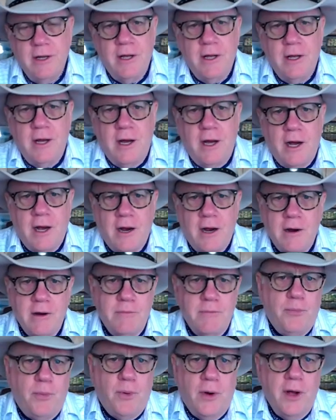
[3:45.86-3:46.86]

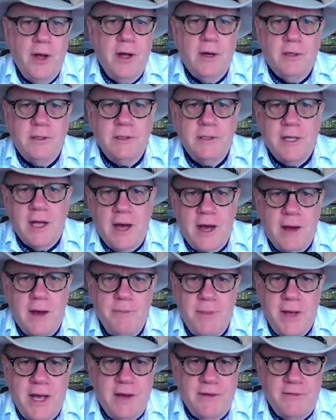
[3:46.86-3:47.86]
hard-boiled
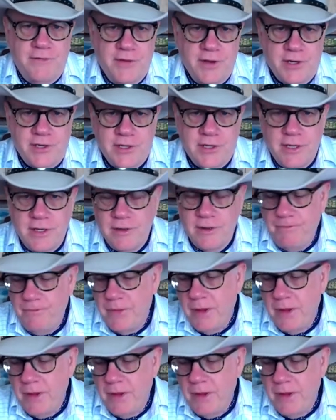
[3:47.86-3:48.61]
combat fiction,